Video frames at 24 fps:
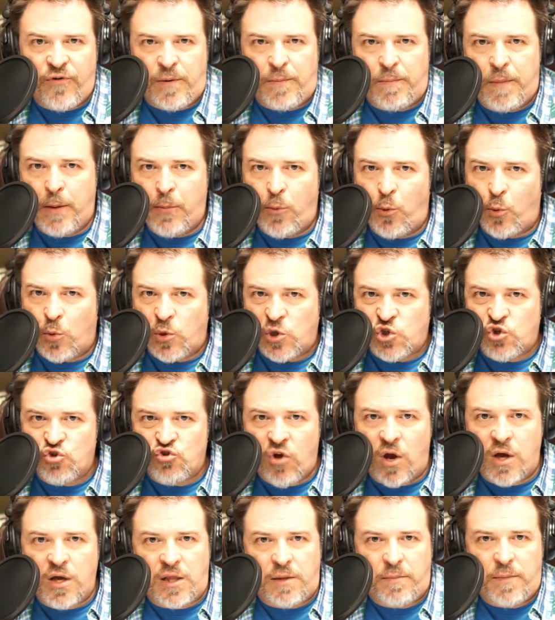People were
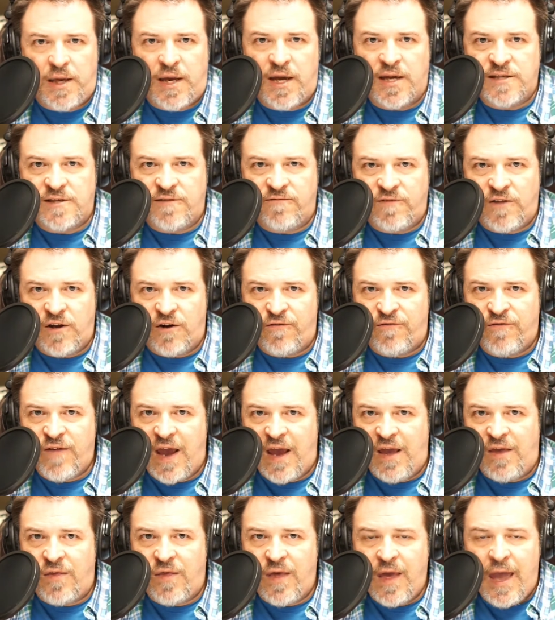struggling because of their
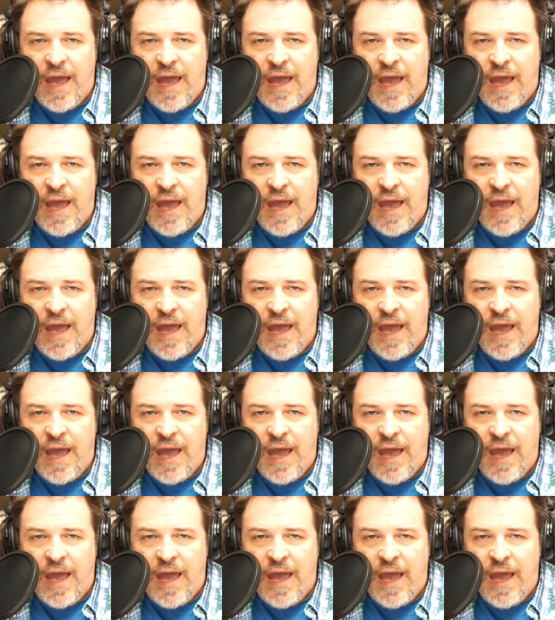faith.